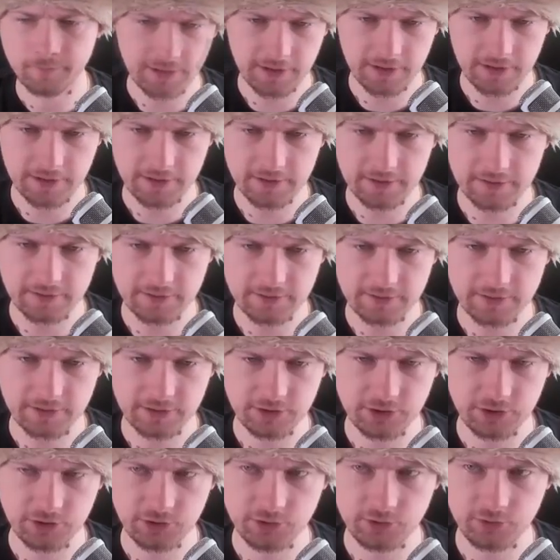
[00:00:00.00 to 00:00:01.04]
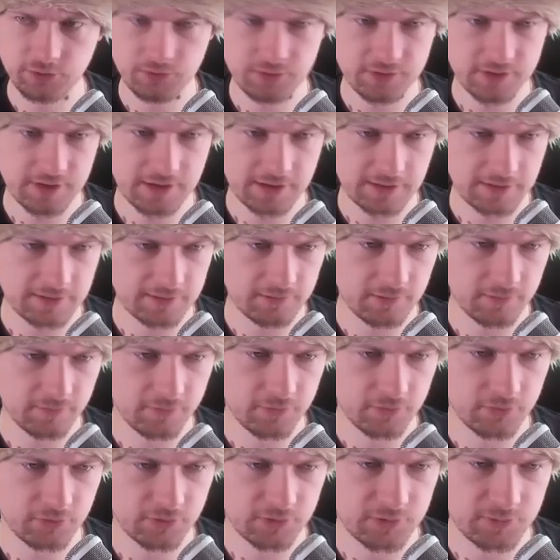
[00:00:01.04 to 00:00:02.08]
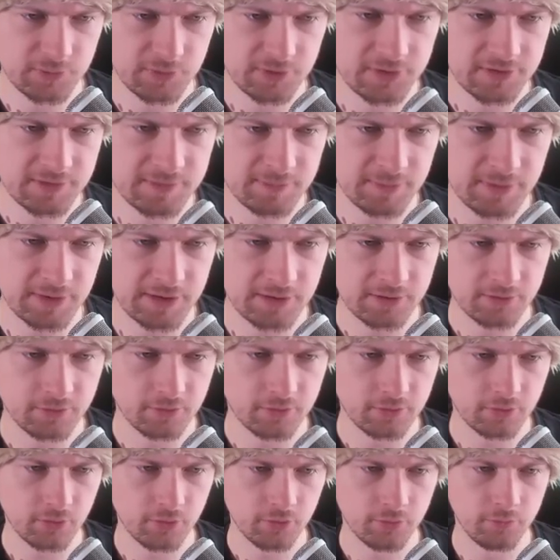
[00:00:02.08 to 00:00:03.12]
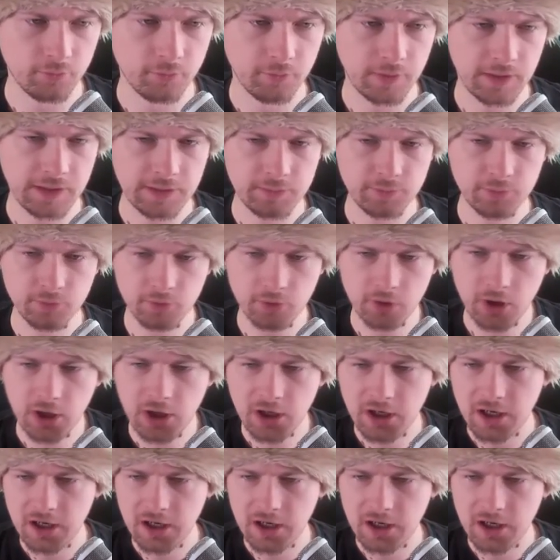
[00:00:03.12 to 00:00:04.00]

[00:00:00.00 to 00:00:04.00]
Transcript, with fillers: And uh, to use that, of course, build Pinetuk on Manipur,